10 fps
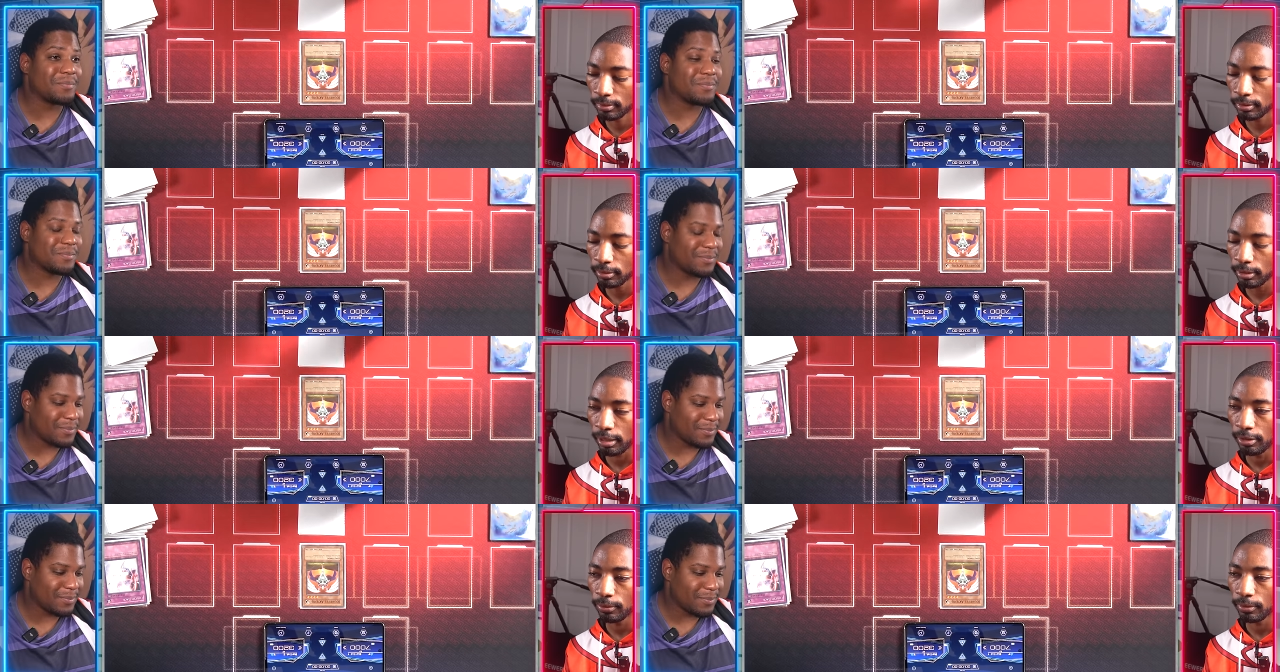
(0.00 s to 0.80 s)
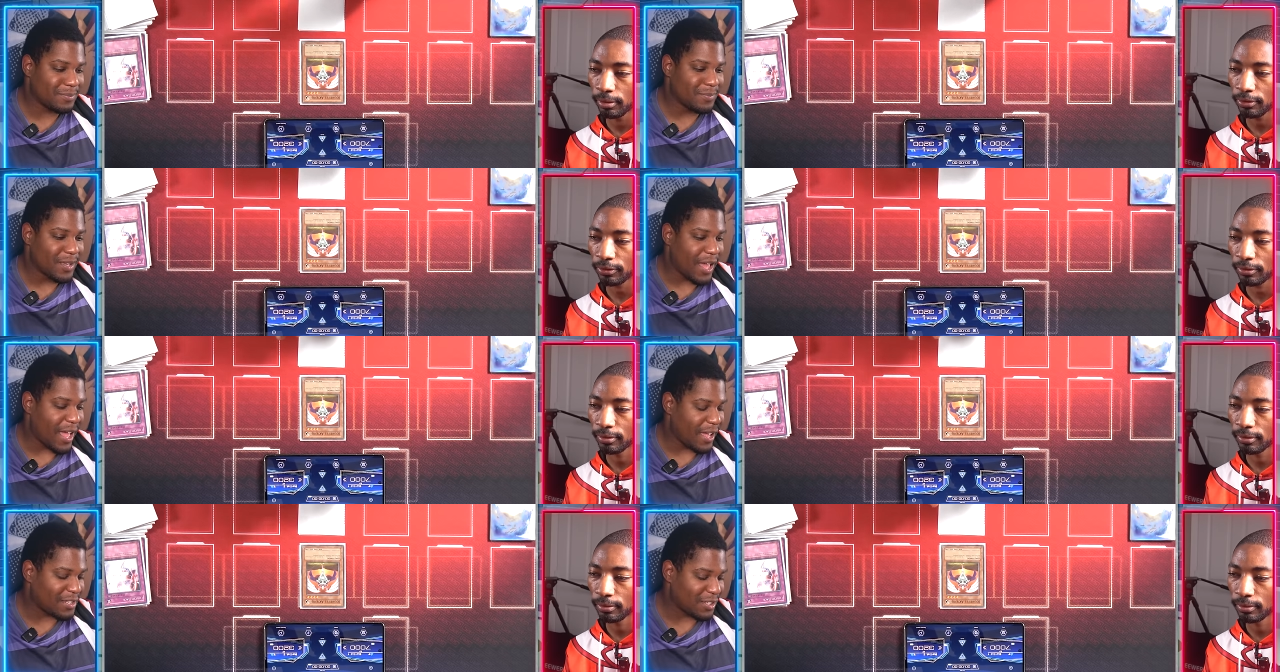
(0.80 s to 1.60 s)
Speaker 1: Okay, dude.
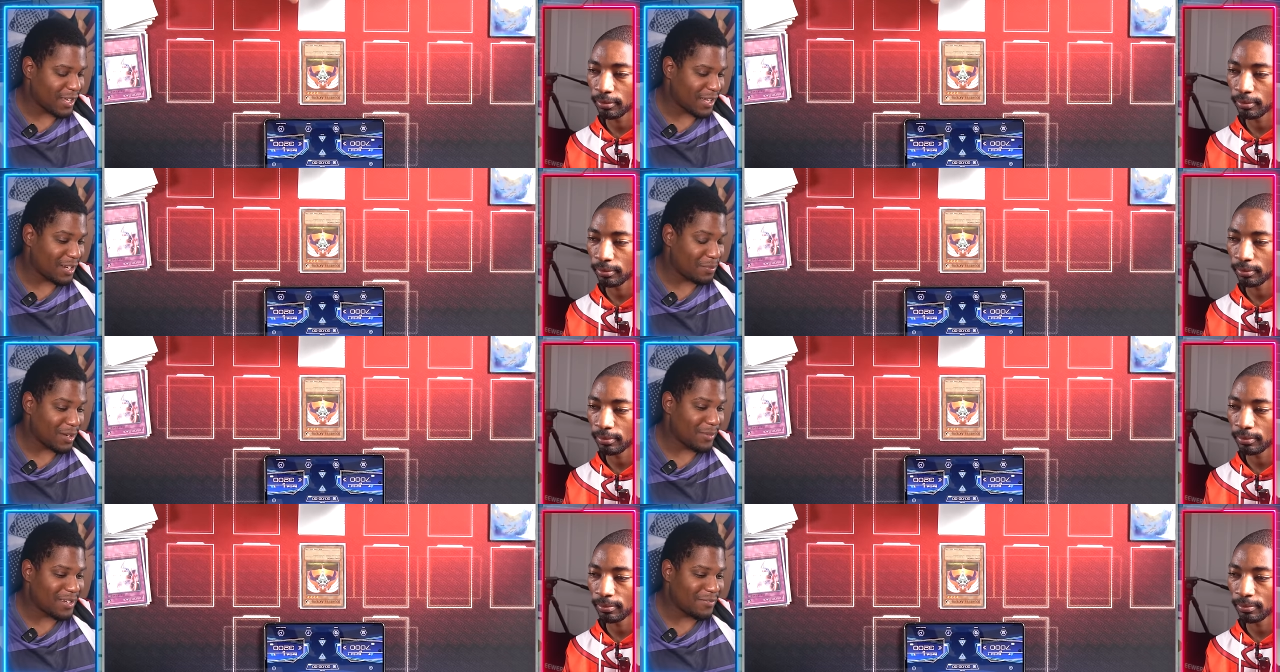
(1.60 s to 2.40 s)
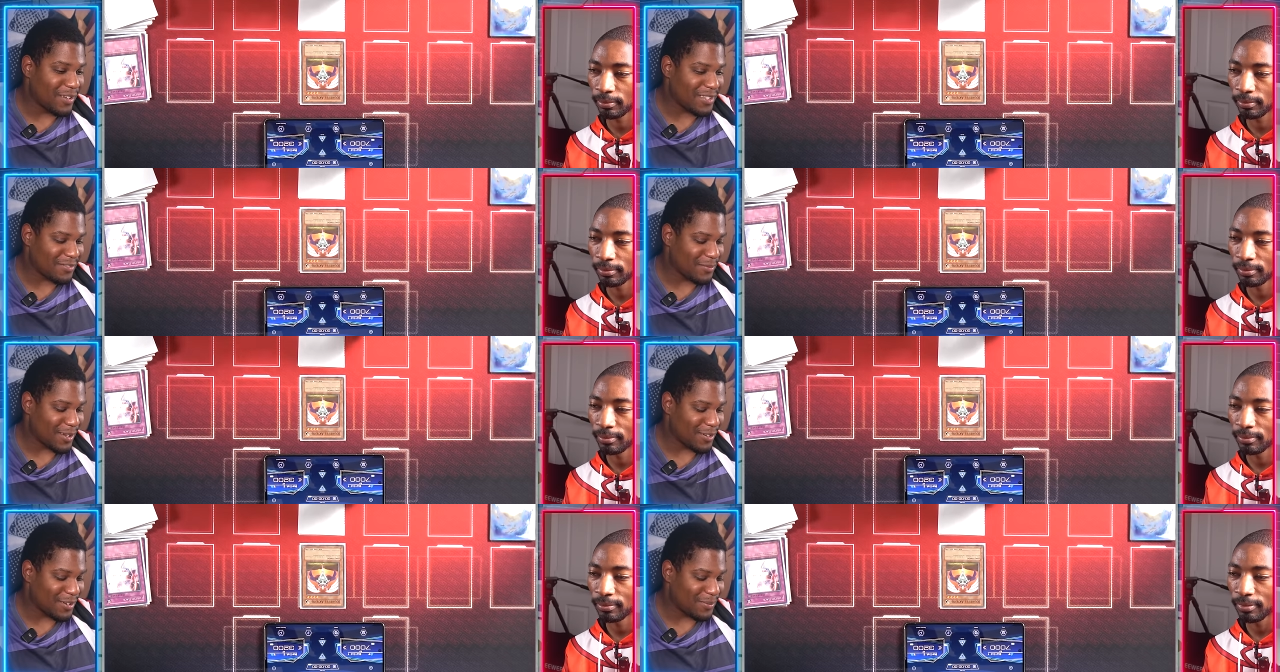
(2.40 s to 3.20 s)
Actually, I could have put him in defensive
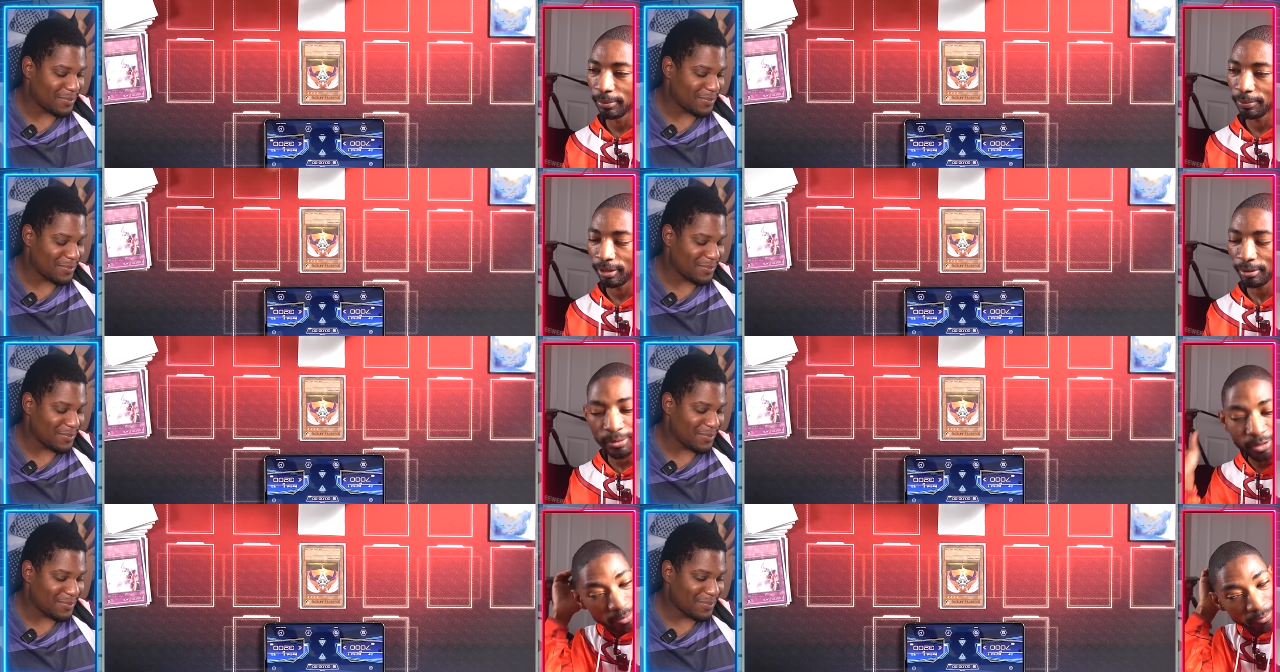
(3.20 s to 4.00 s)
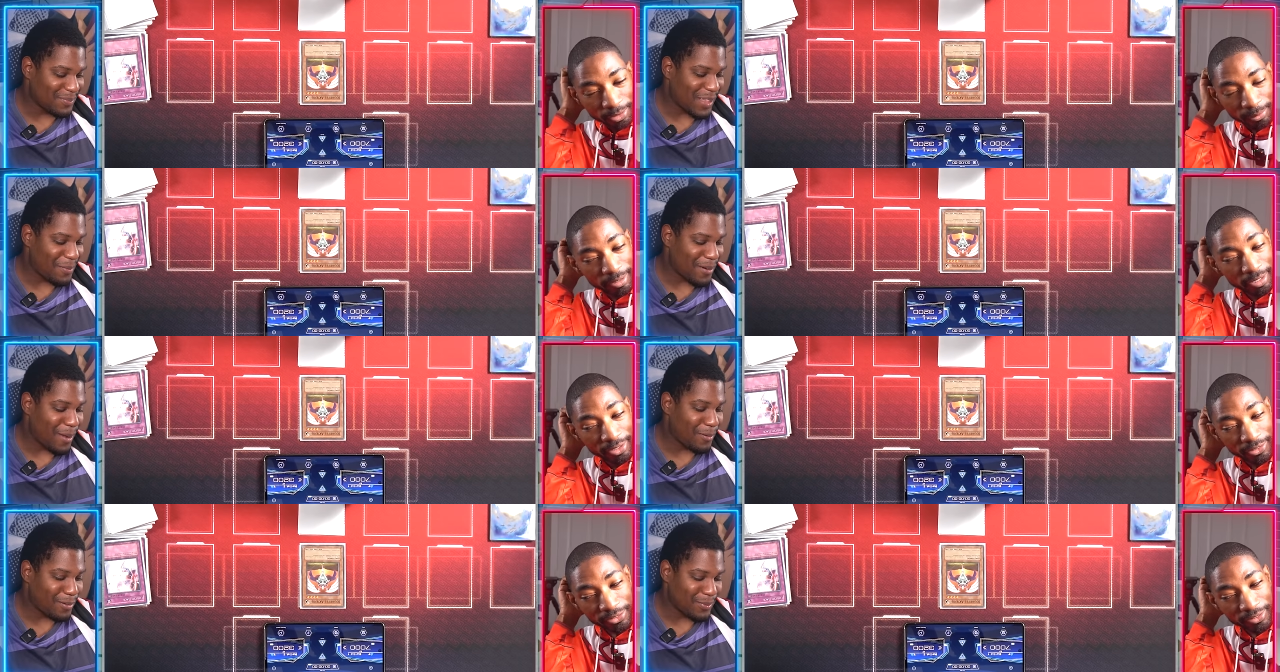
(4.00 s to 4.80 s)
mode. It probably would have been for the best. That
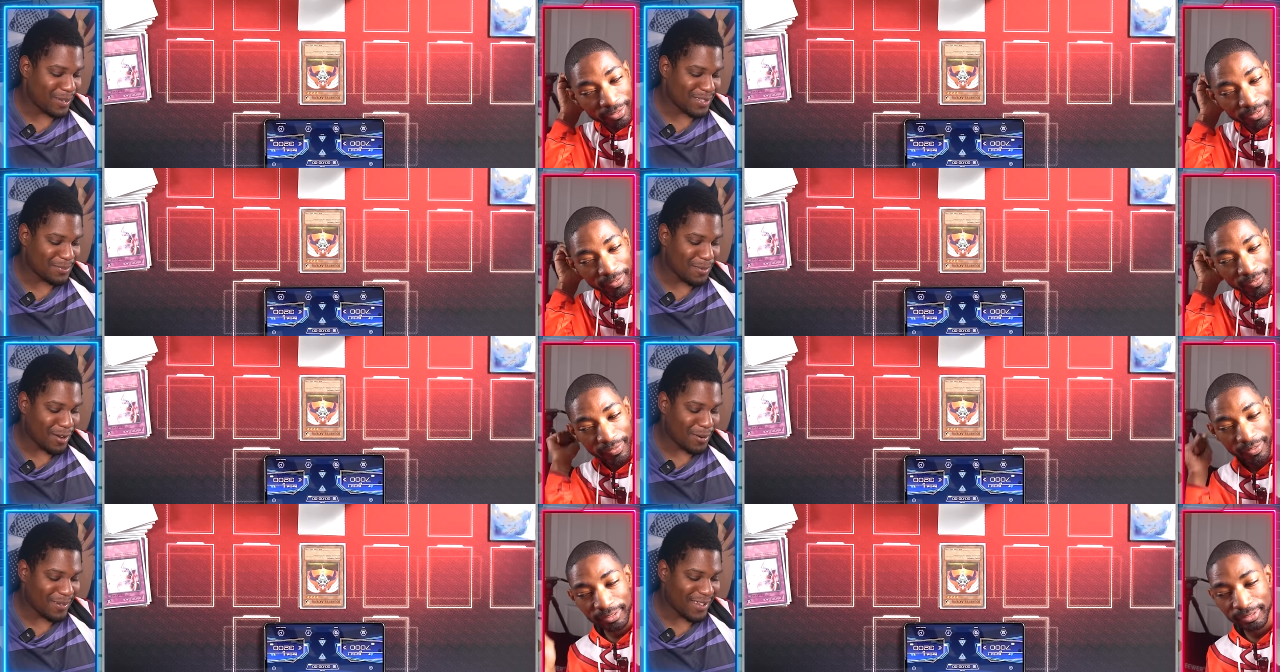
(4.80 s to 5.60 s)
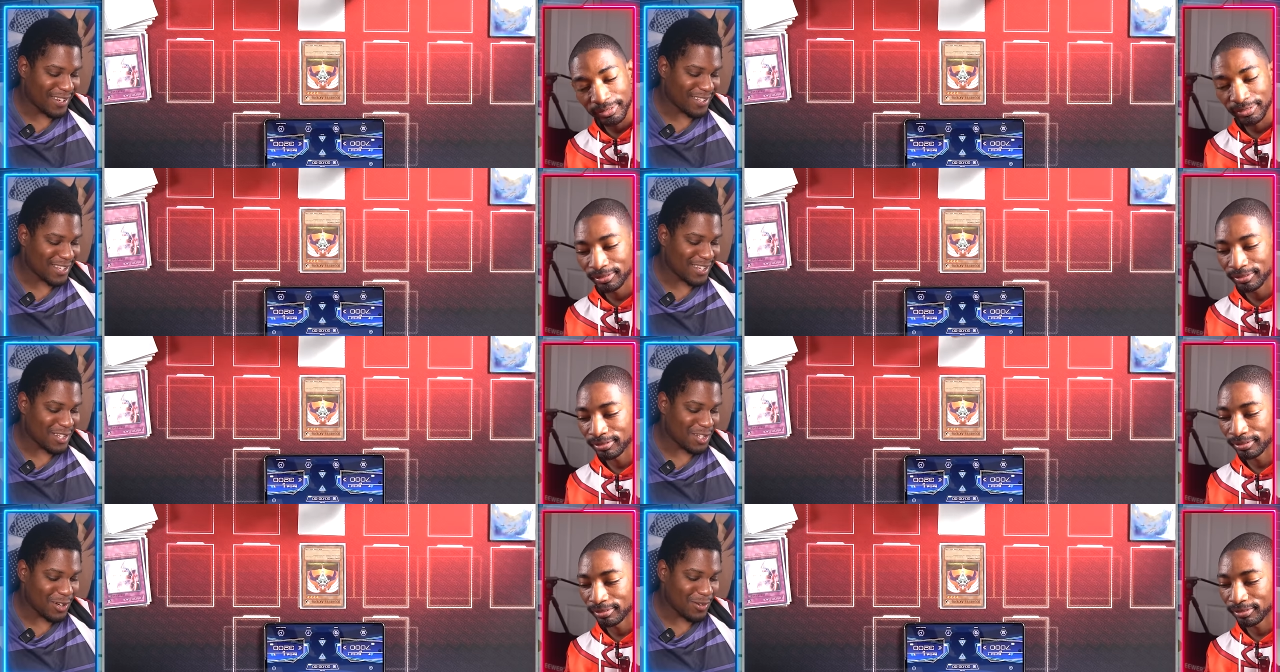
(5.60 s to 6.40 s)
probably would have been a smarter play just
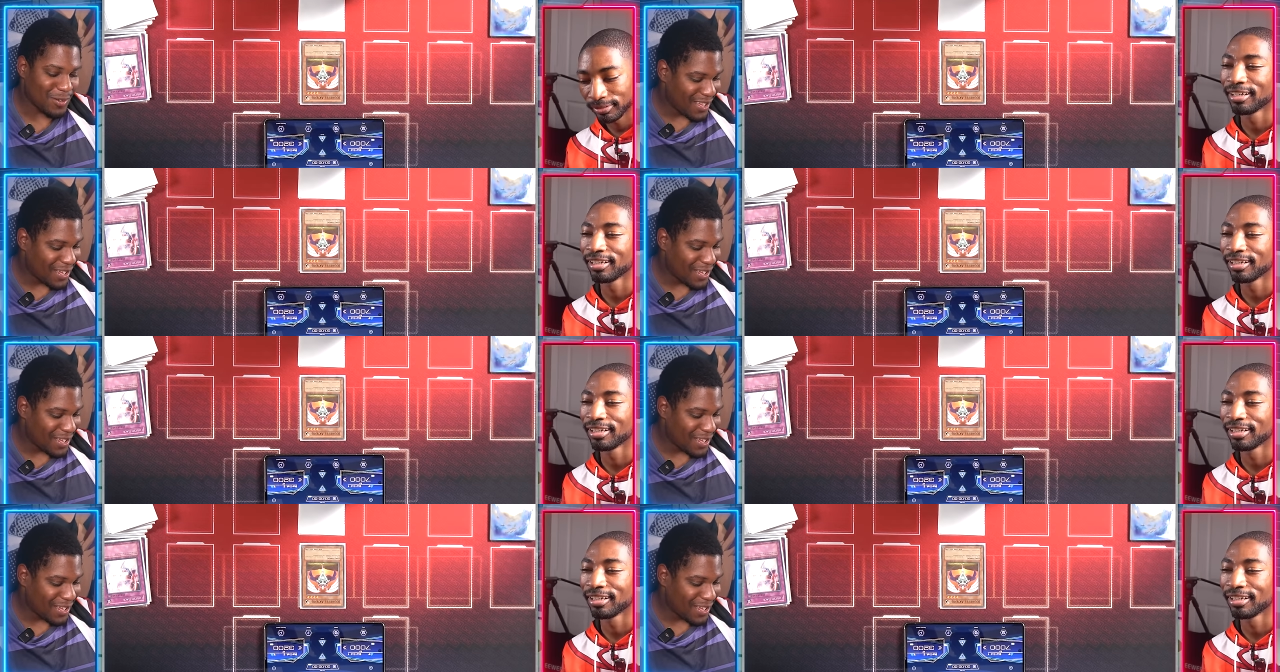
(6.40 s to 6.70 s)
in general.